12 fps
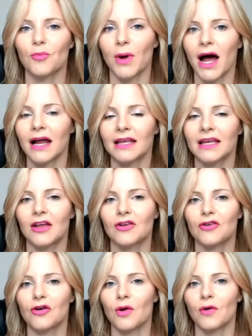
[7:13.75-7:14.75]
body
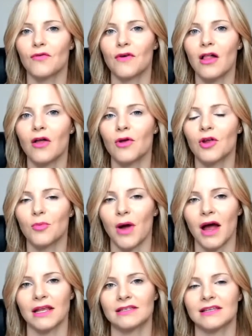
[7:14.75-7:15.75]
and you're going to follow what your
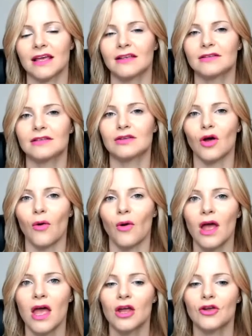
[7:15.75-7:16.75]
body says so